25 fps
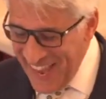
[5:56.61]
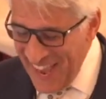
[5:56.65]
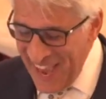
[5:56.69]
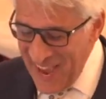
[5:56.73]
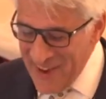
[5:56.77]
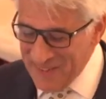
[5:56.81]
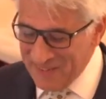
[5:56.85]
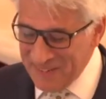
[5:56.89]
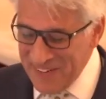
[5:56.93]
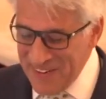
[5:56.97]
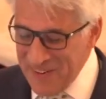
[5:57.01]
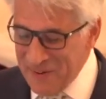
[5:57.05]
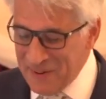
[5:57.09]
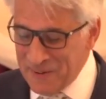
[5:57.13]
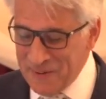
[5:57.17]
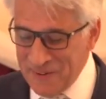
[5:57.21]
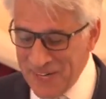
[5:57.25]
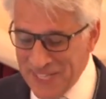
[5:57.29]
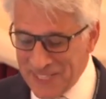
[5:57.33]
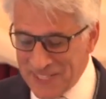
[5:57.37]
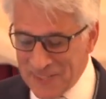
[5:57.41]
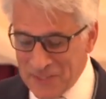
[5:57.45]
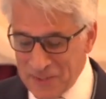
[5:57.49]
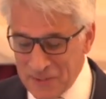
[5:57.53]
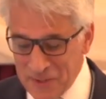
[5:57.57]
And we
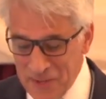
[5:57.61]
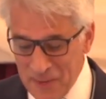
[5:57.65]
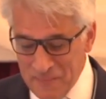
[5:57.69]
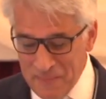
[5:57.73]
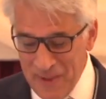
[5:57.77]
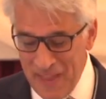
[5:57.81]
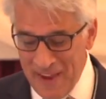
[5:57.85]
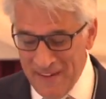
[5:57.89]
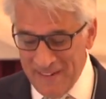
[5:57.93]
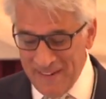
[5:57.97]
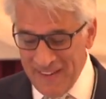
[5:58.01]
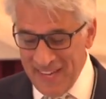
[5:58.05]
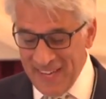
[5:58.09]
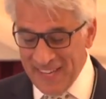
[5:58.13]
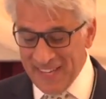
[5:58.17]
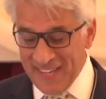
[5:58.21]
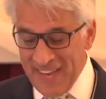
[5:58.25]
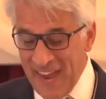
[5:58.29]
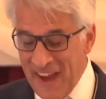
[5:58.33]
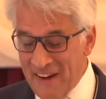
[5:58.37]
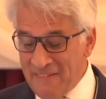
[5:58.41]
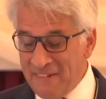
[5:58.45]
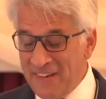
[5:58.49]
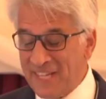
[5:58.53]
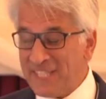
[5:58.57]
always talk about
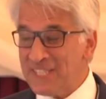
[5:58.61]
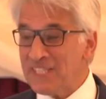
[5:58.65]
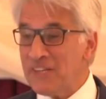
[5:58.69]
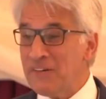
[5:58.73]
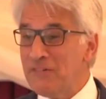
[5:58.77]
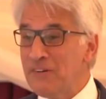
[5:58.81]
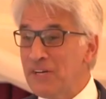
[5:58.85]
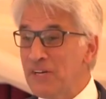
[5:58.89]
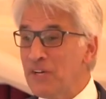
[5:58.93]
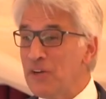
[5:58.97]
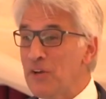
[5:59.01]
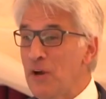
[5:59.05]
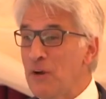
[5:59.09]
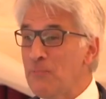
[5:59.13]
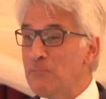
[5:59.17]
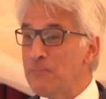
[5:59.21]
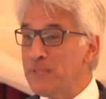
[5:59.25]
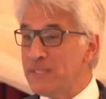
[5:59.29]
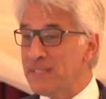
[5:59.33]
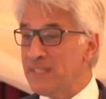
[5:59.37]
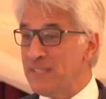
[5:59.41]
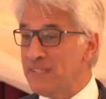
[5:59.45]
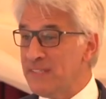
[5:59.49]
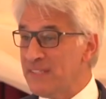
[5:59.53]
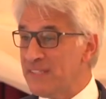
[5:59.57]
character and
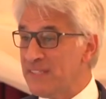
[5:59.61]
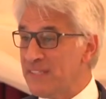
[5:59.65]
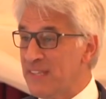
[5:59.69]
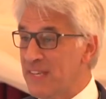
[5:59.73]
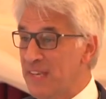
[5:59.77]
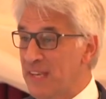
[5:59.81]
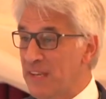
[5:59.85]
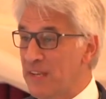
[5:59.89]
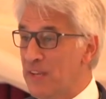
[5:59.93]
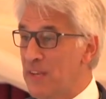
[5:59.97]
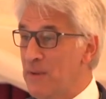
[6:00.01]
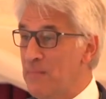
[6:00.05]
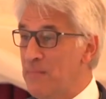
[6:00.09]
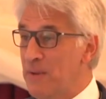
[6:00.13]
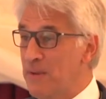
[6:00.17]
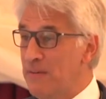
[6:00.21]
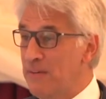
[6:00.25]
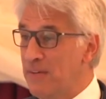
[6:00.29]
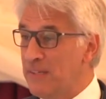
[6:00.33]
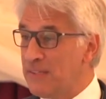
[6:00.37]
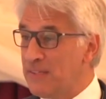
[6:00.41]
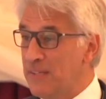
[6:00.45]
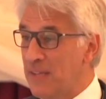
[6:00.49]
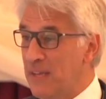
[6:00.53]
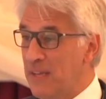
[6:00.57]
competency and
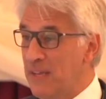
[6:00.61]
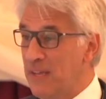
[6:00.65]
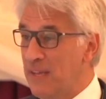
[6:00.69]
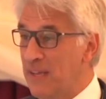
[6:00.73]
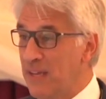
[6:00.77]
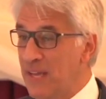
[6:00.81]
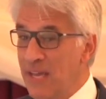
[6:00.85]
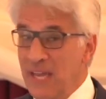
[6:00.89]
community.